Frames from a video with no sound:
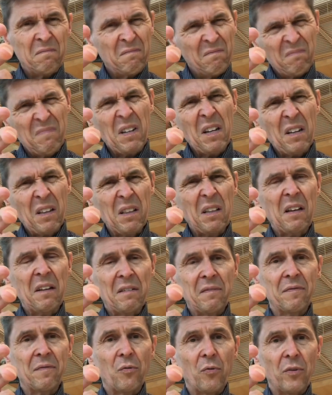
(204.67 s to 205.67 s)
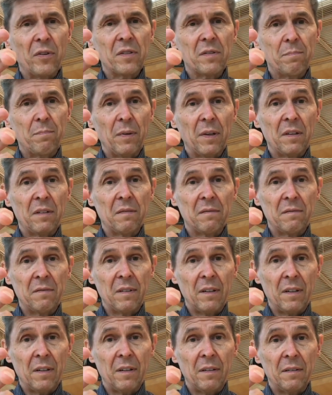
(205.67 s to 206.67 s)
Not a lot of force, but
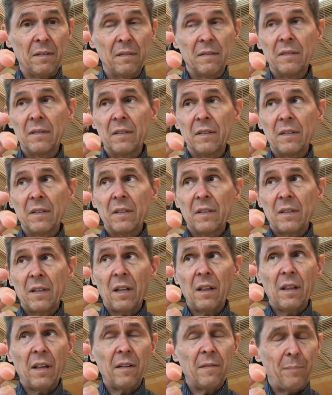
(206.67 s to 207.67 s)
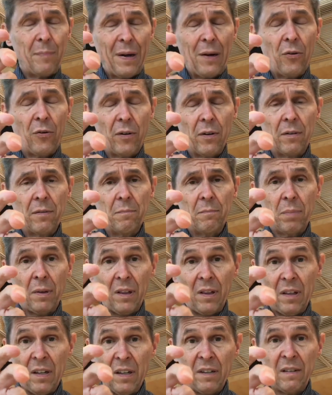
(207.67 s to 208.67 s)
not a lot of power, but a
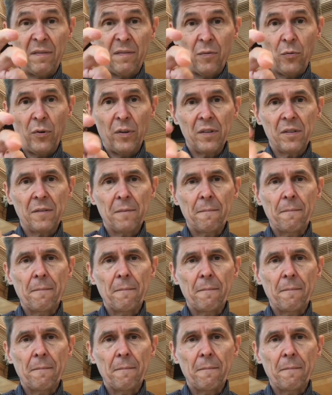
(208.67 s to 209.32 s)
lot of force.